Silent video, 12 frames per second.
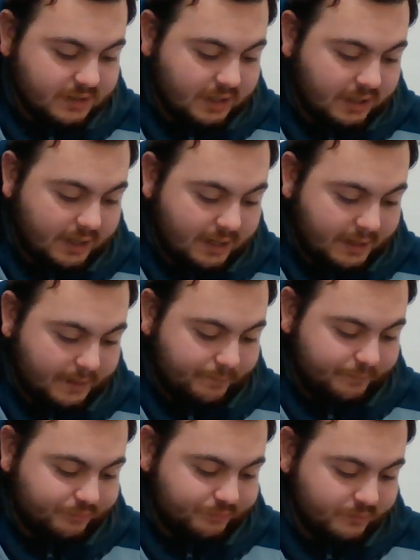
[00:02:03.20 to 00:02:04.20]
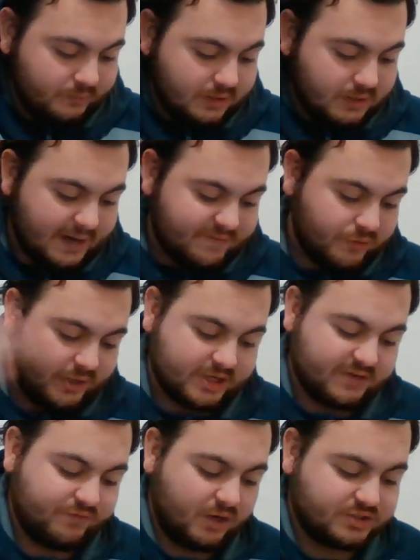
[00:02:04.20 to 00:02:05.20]
Avrilla
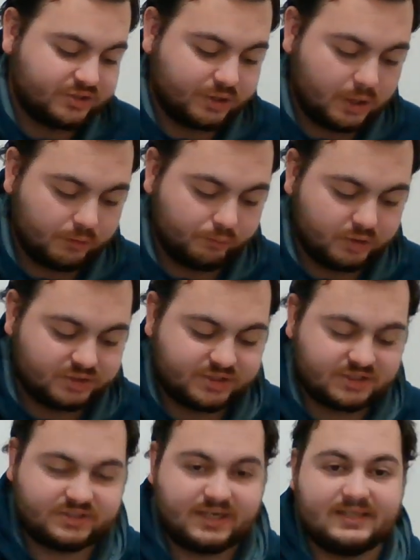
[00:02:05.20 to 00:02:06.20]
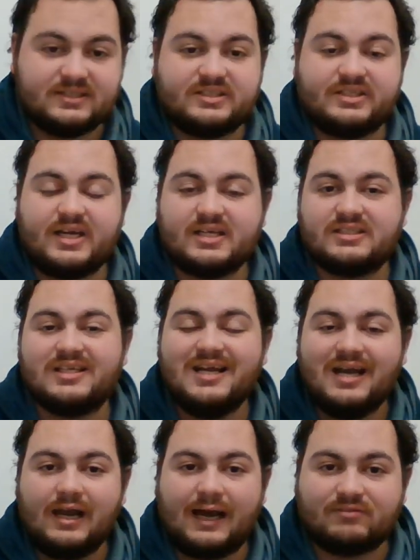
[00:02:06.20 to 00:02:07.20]
converts the goal. Roosters 10-6
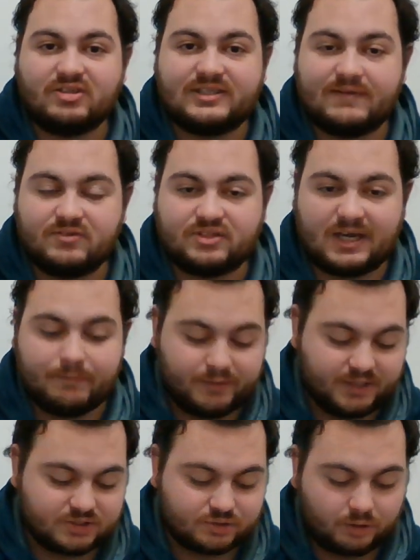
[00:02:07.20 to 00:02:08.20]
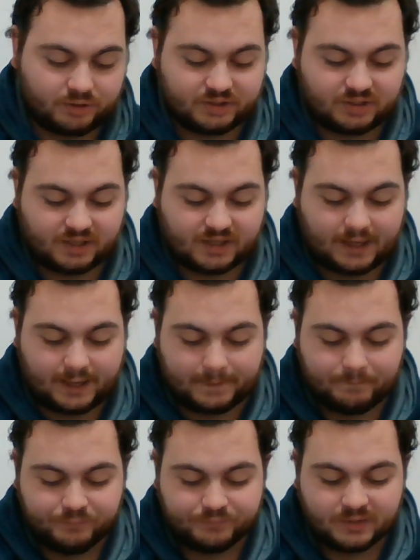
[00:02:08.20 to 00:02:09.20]
after 17 minutes gone into the
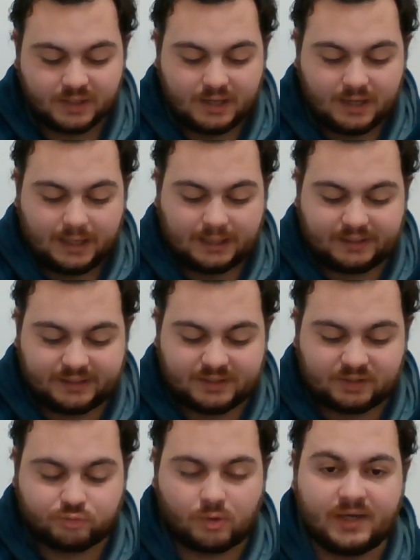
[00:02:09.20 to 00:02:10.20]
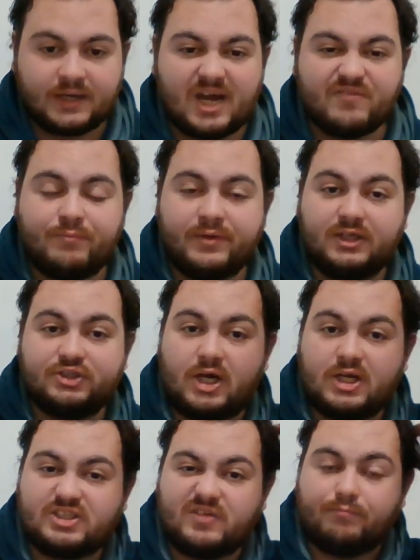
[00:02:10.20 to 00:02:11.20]
game. And then in the 28th minute,
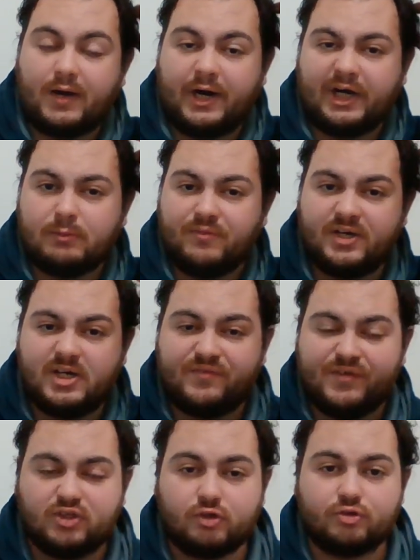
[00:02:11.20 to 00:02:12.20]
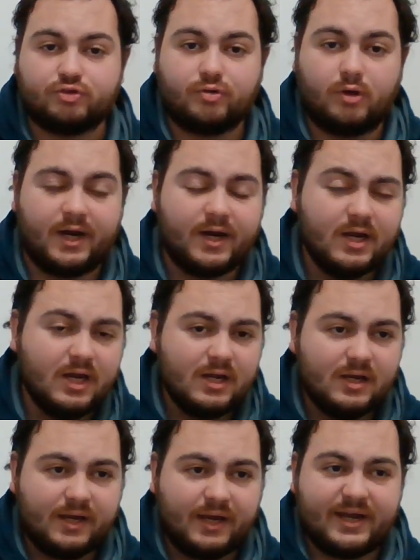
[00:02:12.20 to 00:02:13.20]
Joseph Manu with an individual try.
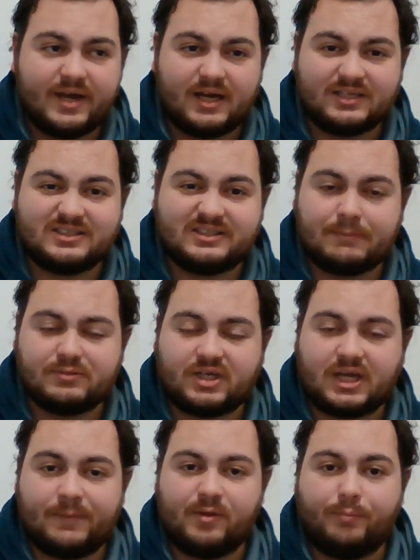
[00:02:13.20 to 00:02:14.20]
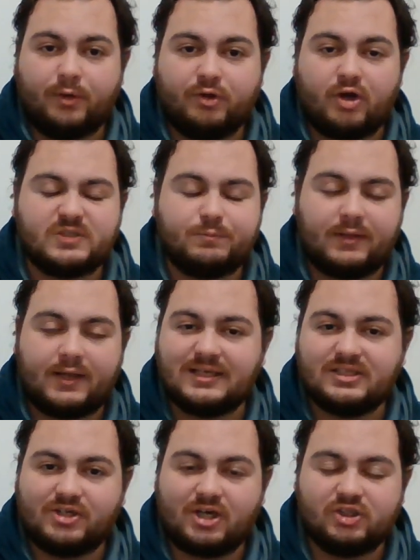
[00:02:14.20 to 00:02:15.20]
He steps a couple of Bulldogs
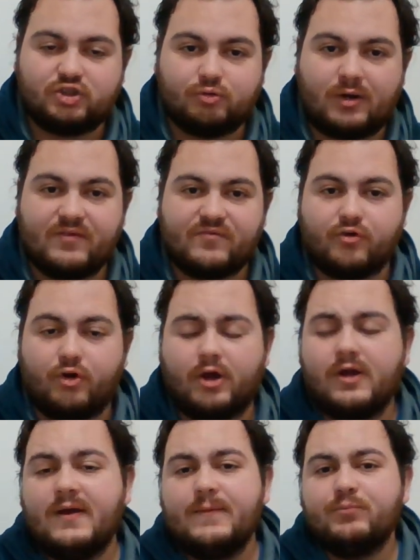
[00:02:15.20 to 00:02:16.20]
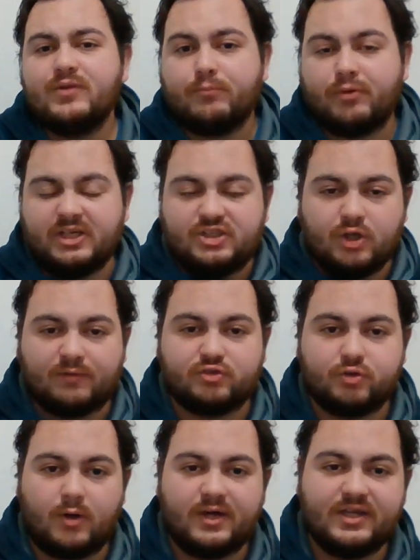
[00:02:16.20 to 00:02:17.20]
players and goes straight through. Pretty soft
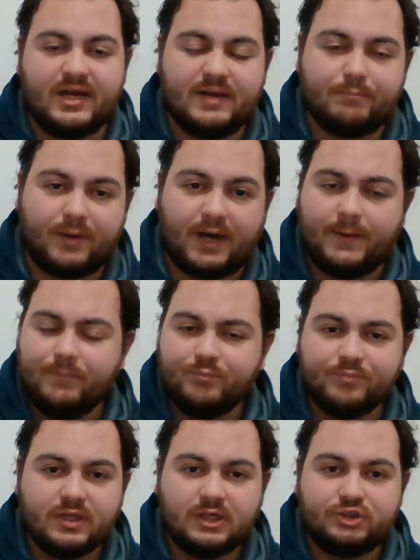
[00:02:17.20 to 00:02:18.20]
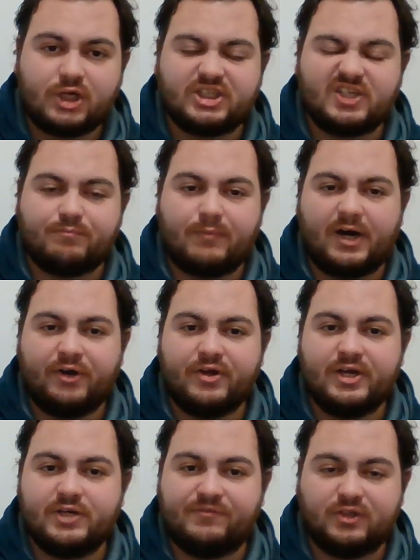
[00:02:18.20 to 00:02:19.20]
try there, but Joseph Manu,
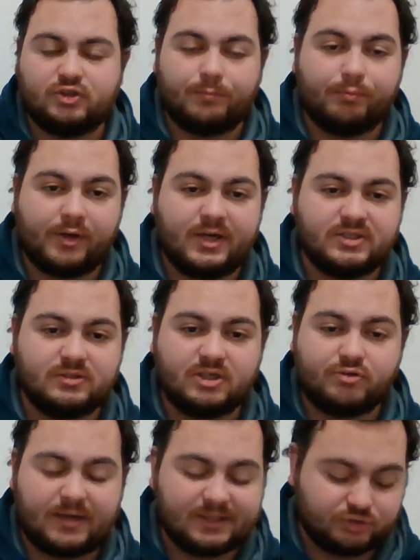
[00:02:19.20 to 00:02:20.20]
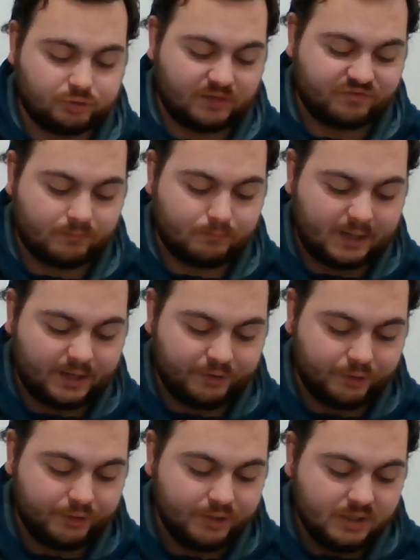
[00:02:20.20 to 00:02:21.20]
individual brands. It was a great try from
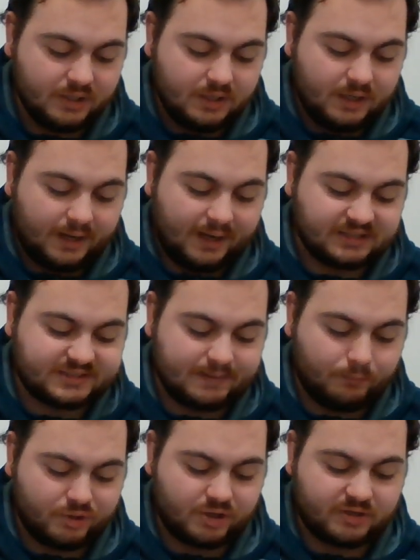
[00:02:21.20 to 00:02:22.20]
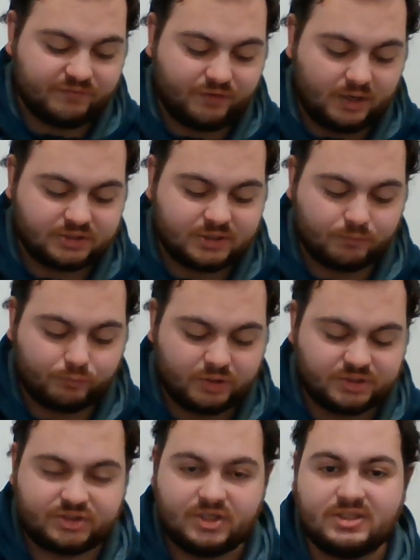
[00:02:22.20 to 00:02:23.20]
Manu. Sam Walker converts it.
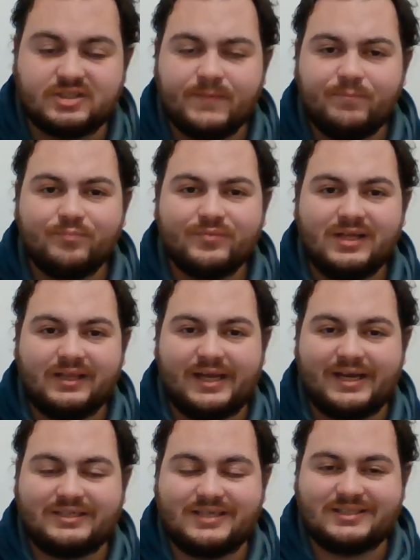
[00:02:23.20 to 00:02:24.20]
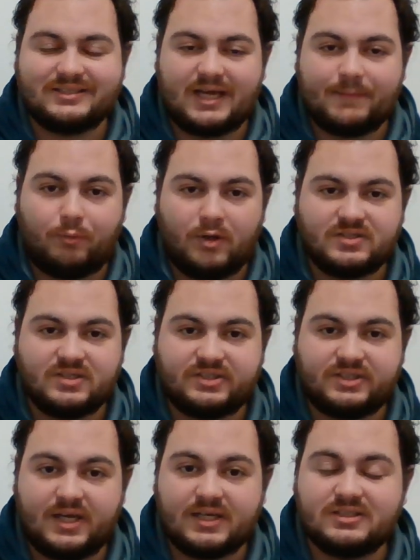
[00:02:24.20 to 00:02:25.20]
Roosters leading 16 points to
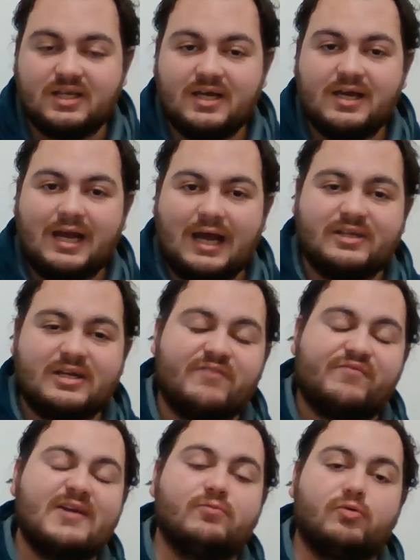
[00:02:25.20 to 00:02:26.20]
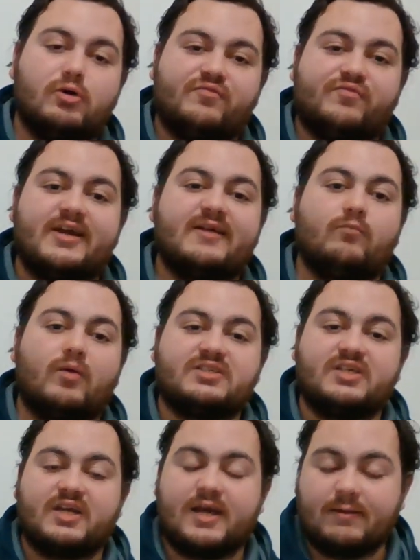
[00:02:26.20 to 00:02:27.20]
6. And then I think we're all thinking
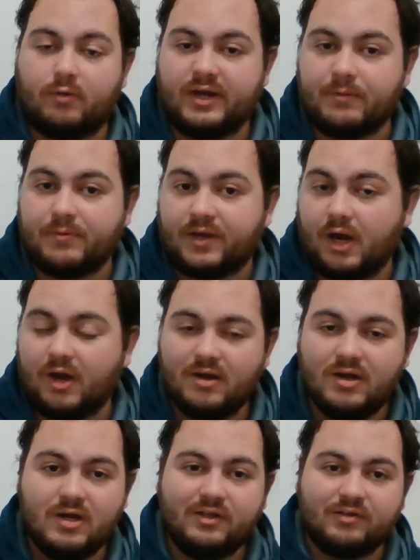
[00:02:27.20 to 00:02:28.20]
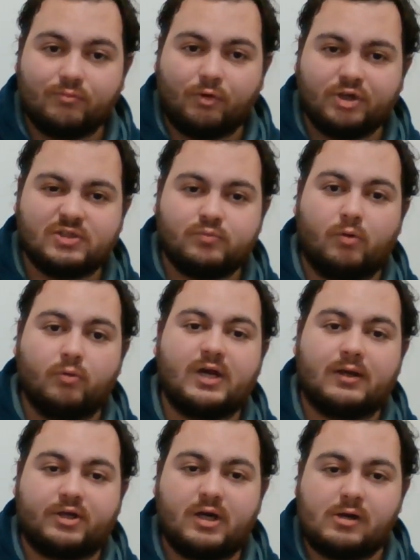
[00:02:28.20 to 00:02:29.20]
once again, well, here we go. The Roosters will
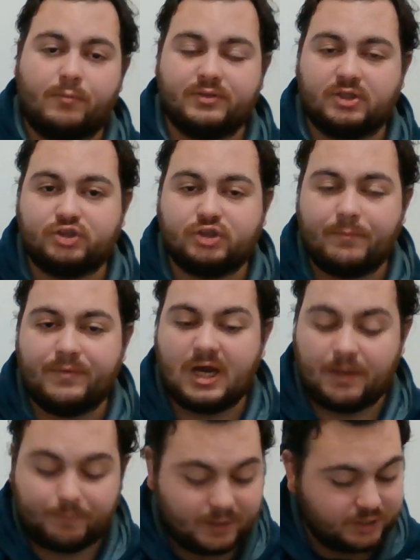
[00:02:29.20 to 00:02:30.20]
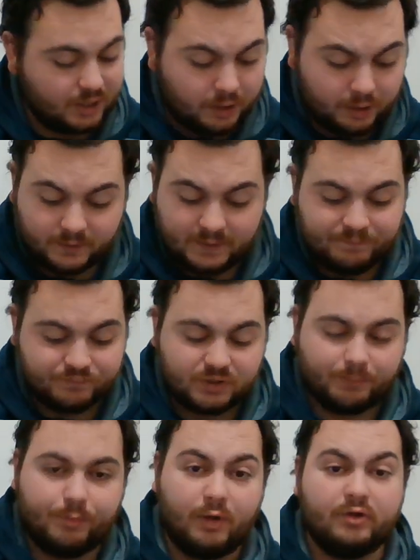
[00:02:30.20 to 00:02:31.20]
go on with the job now. But no, the
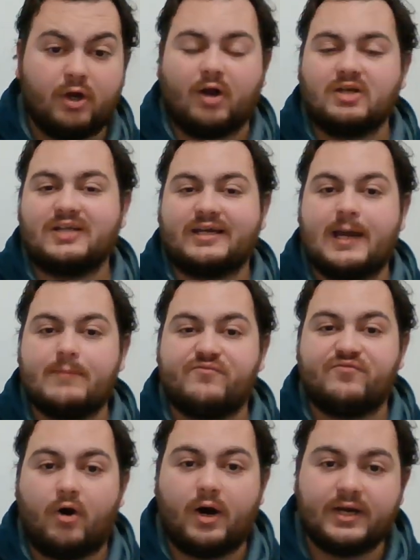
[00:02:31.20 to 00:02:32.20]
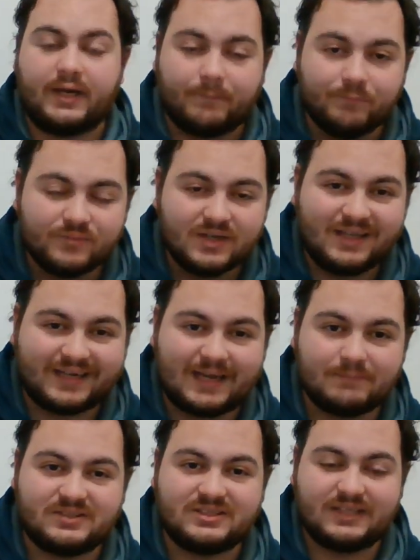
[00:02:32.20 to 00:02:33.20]
Bulldogs, they kept fighting. They
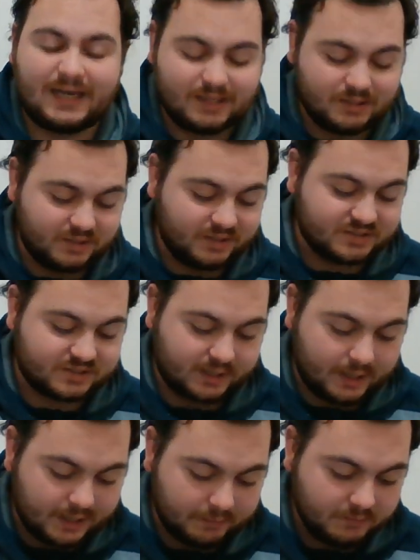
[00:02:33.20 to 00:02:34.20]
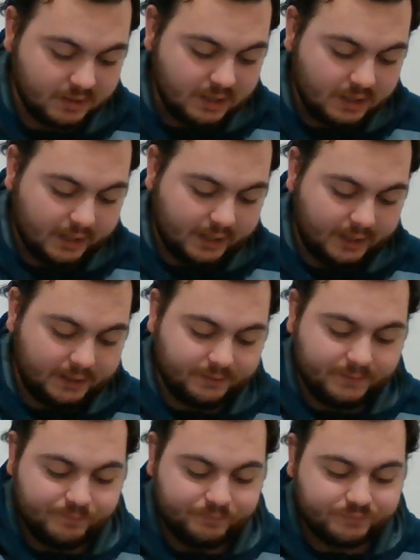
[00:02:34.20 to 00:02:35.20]
kept staying into this game. And
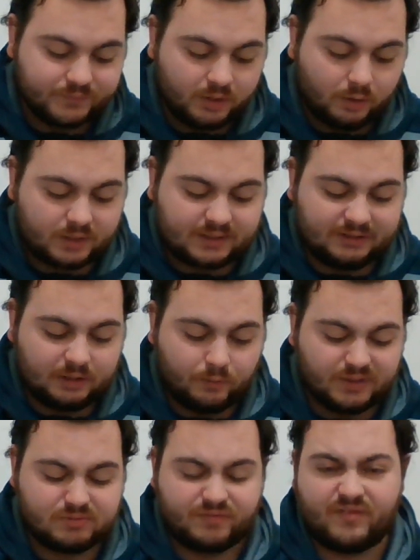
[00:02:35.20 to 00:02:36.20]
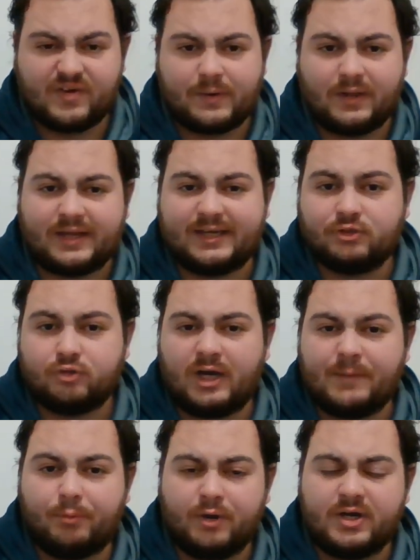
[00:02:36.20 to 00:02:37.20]
Lachlan Lewis with a very lucky try. He
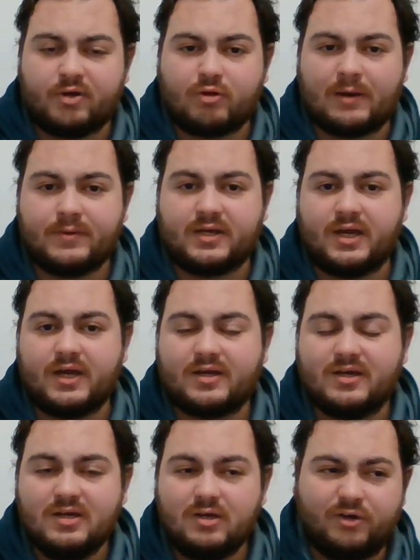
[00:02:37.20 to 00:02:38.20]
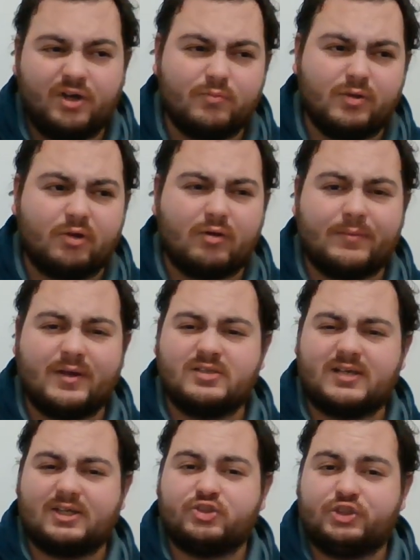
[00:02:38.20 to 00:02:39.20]
put in a grubber kick. Well, not really a grubber kick. It was
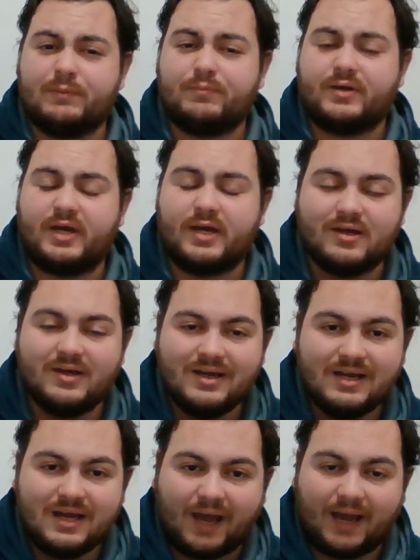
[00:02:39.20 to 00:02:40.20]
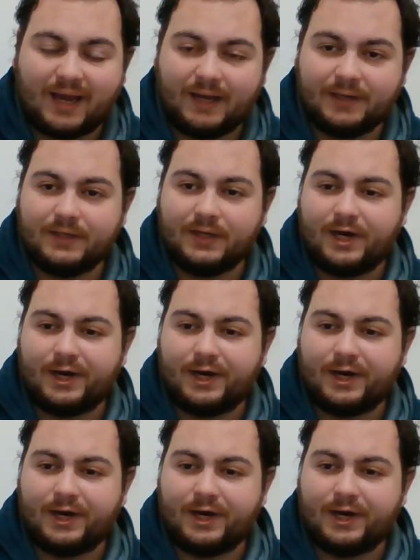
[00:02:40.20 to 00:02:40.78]
like a chip kick. And